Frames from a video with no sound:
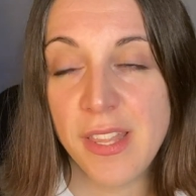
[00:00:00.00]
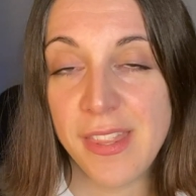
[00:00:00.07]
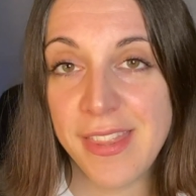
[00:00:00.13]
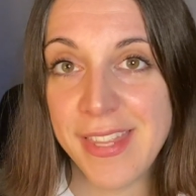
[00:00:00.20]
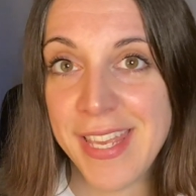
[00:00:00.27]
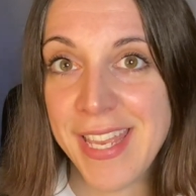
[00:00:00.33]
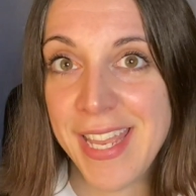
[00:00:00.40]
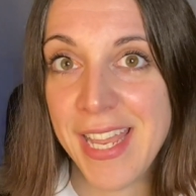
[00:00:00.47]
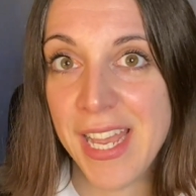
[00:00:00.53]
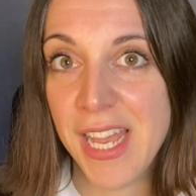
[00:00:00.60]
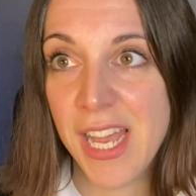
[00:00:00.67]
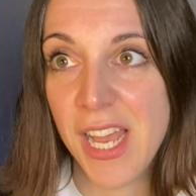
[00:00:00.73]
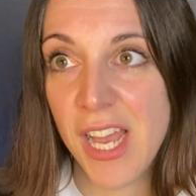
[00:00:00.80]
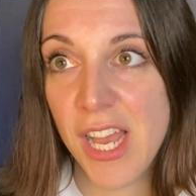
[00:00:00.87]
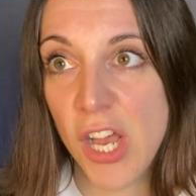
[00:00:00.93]
the
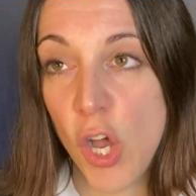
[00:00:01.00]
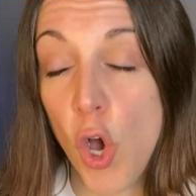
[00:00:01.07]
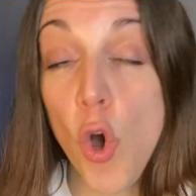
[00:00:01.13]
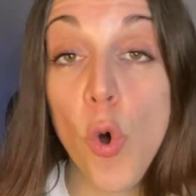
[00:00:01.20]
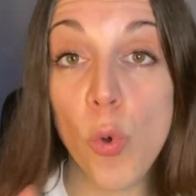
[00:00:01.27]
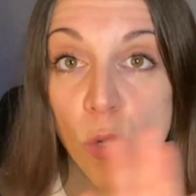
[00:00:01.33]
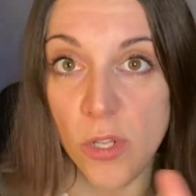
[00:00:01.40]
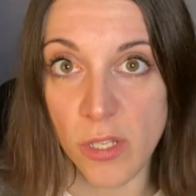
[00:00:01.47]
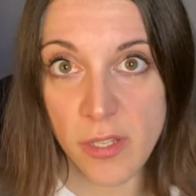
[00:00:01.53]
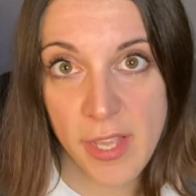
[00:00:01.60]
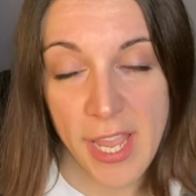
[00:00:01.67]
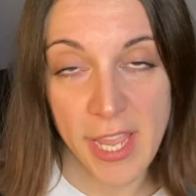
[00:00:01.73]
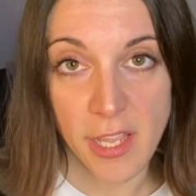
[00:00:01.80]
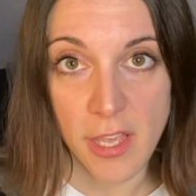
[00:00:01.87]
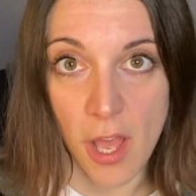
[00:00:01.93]
whole
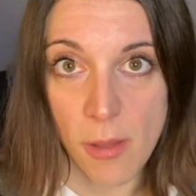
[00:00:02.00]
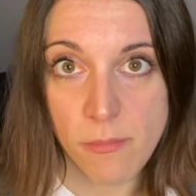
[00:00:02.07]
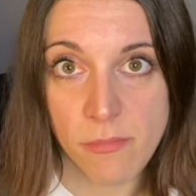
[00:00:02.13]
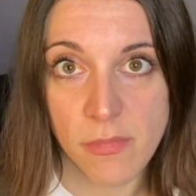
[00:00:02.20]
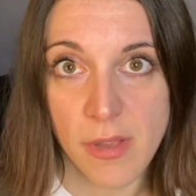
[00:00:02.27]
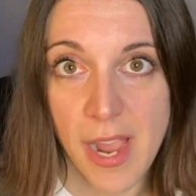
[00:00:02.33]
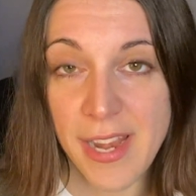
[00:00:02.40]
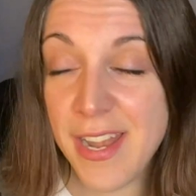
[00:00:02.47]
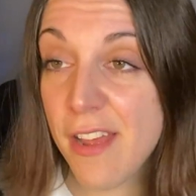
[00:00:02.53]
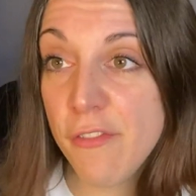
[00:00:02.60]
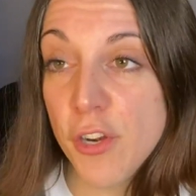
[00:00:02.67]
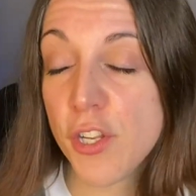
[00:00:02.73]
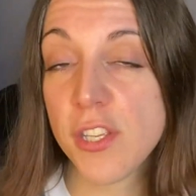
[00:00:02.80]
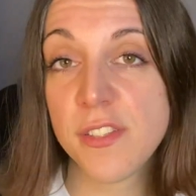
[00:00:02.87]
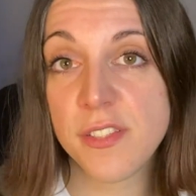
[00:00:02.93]
income. I
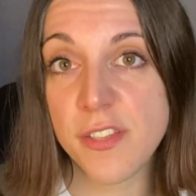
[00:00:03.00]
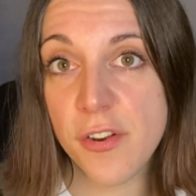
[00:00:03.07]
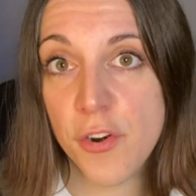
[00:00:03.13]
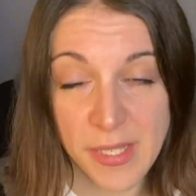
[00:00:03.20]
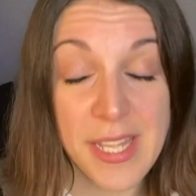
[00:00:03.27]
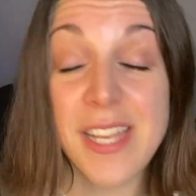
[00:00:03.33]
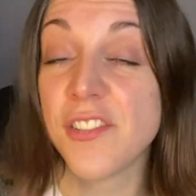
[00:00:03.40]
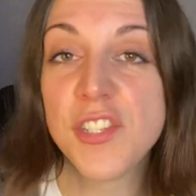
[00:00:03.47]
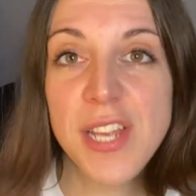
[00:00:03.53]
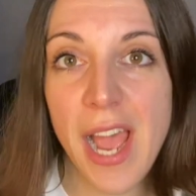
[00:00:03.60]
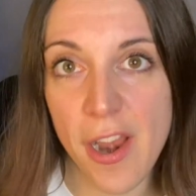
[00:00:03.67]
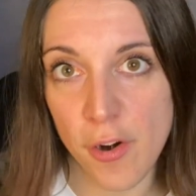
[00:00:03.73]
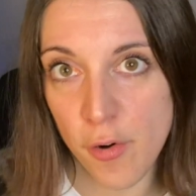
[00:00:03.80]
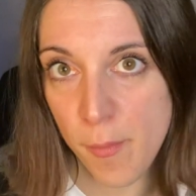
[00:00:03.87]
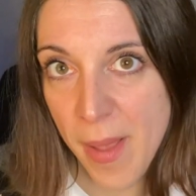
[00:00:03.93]
never consider the
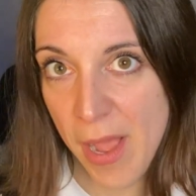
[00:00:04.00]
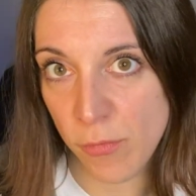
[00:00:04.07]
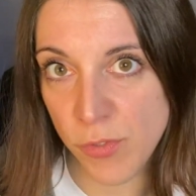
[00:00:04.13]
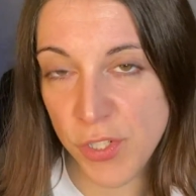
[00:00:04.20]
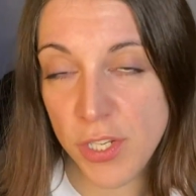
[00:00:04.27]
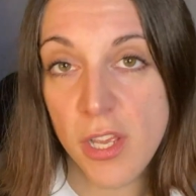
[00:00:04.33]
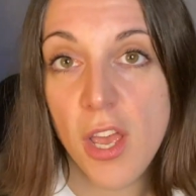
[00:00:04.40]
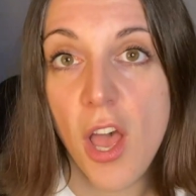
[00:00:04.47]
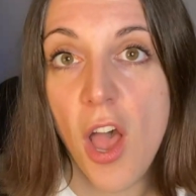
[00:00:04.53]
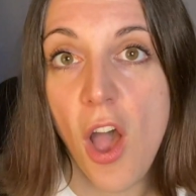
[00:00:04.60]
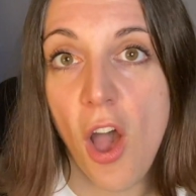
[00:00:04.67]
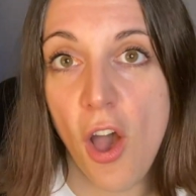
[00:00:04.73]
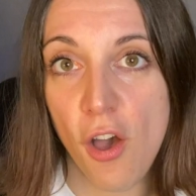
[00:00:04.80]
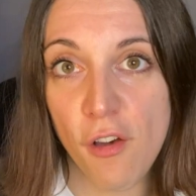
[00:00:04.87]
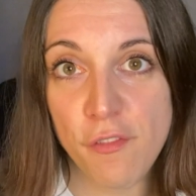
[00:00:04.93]
entire amount
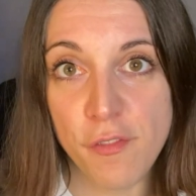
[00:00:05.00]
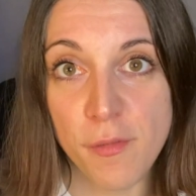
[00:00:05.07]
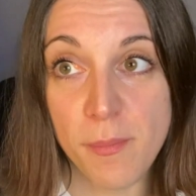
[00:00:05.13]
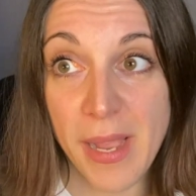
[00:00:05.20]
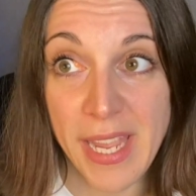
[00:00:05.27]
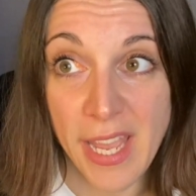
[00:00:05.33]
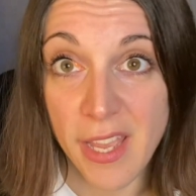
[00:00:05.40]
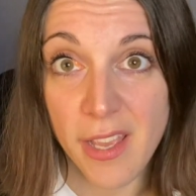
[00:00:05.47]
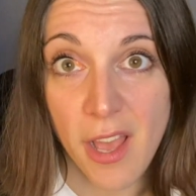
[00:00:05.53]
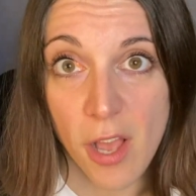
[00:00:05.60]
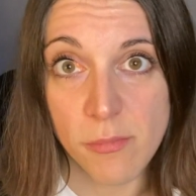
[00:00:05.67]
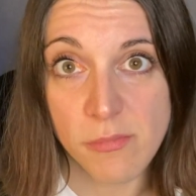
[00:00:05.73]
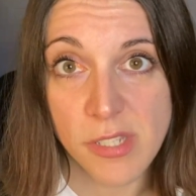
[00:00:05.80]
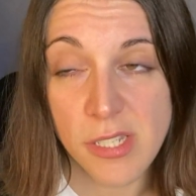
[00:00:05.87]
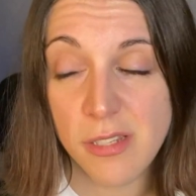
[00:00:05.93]
of my
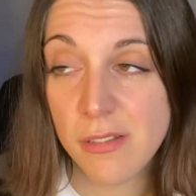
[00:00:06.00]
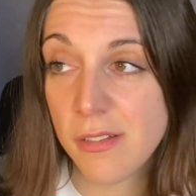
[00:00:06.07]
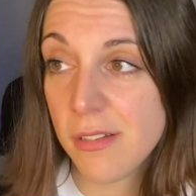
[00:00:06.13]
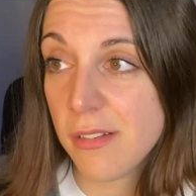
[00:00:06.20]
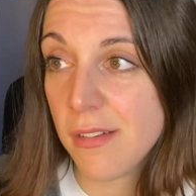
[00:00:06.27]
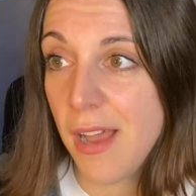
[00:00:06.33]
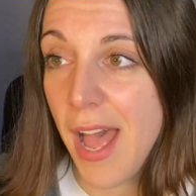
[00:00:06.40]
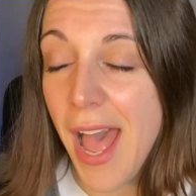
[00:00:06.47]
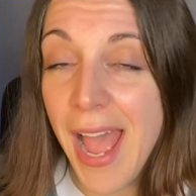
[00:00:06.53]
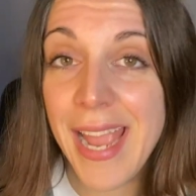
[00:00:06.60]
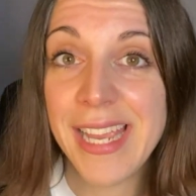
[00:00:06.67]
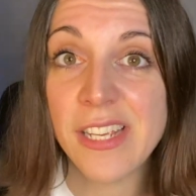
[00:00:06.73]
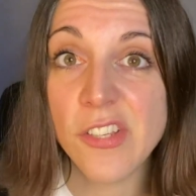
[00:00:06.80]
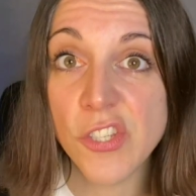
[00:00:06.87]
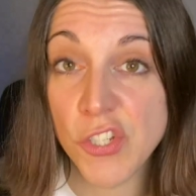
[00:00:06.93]
incomes.
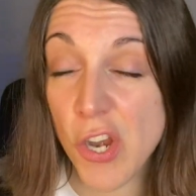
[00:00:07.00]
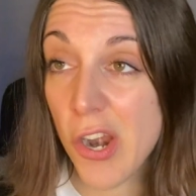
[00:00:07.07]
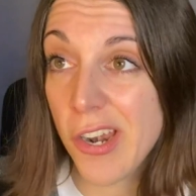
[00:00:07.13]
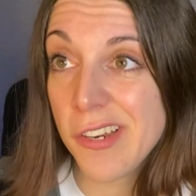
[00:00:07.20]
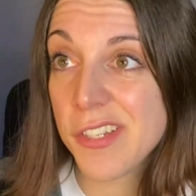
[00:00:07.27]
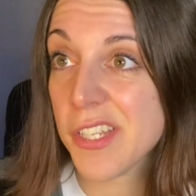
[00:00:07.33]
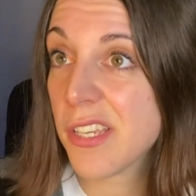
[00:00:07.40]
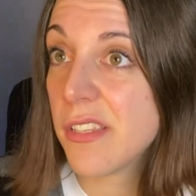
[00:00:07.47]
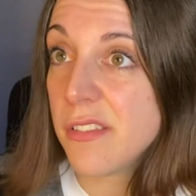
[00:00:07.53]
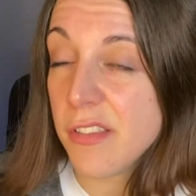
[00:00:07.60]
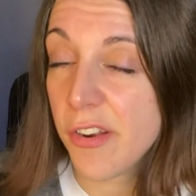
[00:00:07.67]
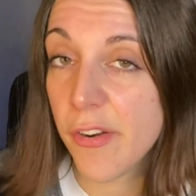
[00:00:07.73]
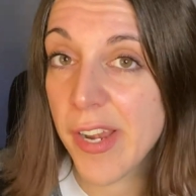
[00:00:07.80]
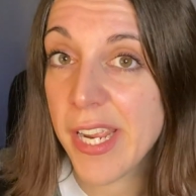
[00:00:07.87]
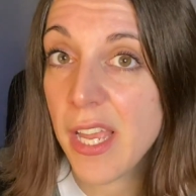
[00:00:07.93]
I start
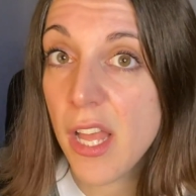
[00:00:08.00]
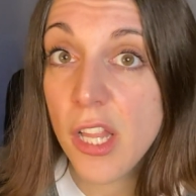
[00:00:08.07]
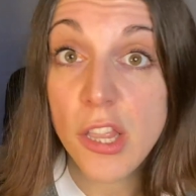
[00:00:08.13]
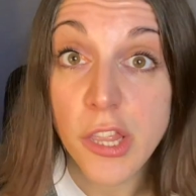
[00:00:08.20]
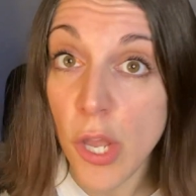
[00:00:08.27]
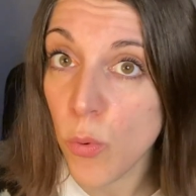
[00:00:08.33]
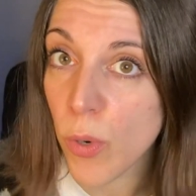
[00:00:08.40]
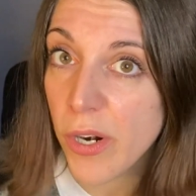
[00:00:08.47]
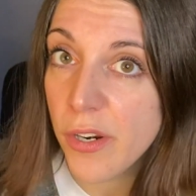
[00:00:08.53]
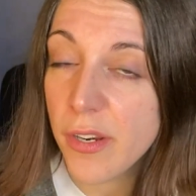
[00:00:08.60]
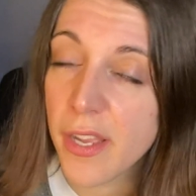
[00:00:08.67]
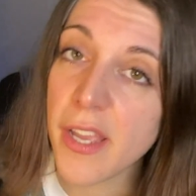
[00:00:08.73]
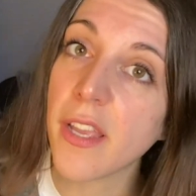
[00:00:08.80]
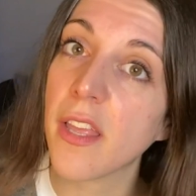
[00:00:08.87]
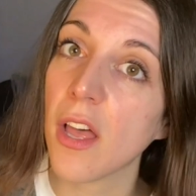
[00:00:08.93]
considering a lower
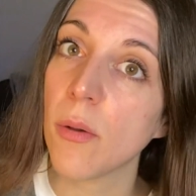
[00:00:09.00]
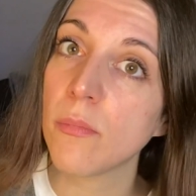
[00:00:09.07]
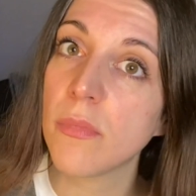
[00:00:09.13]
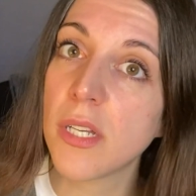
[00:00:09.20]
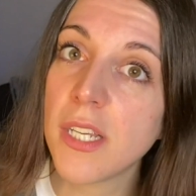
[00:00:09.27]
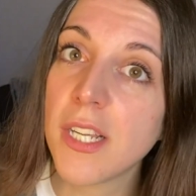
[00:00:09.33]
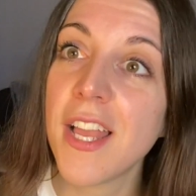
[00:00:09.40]
income.